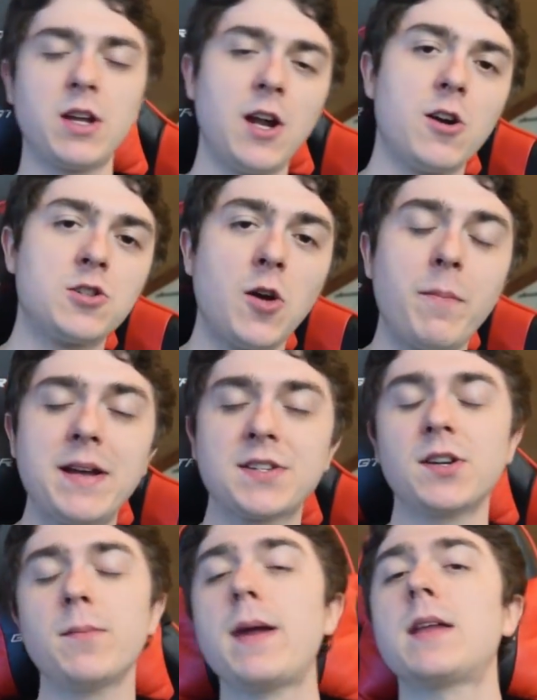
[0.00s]
with Kirito
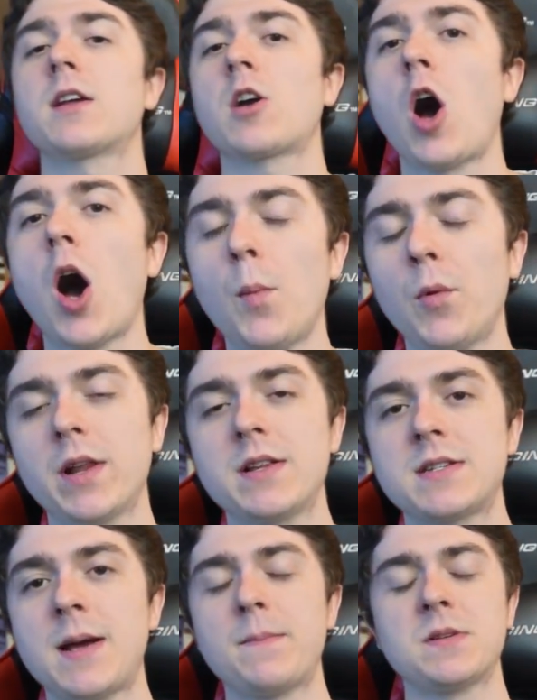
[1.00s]
basically being the calm one in
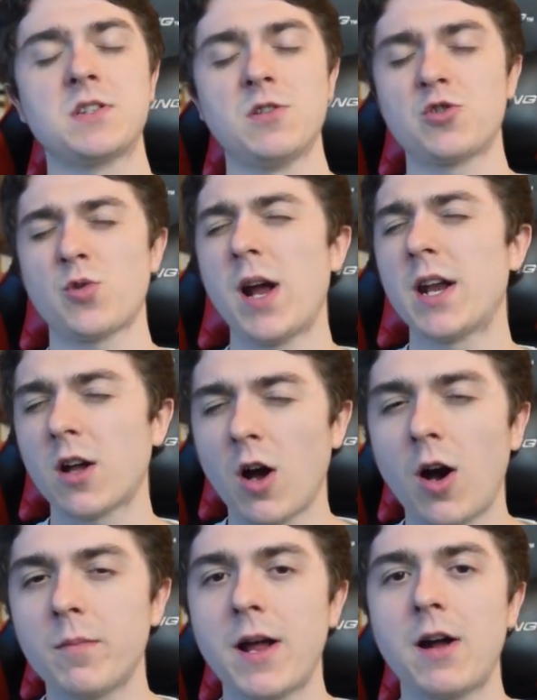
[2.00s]
this episode, trying to
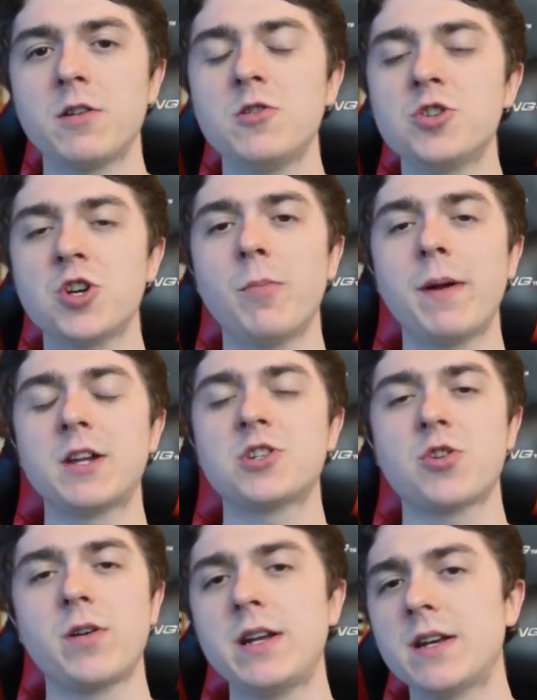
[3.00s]
calm down Eugeo, making
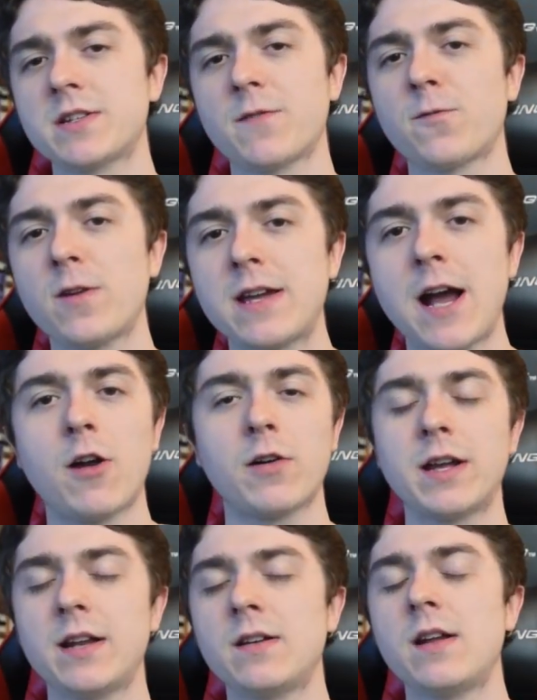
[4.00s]
sure he doesn't freak out or
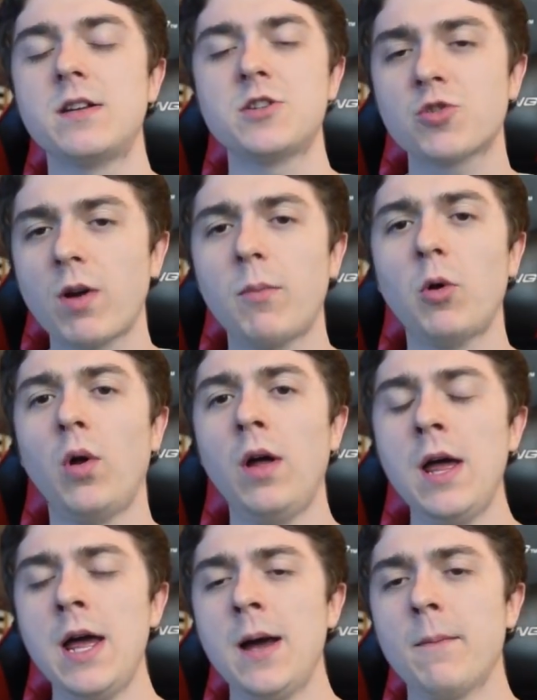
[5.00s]
get into any trouble.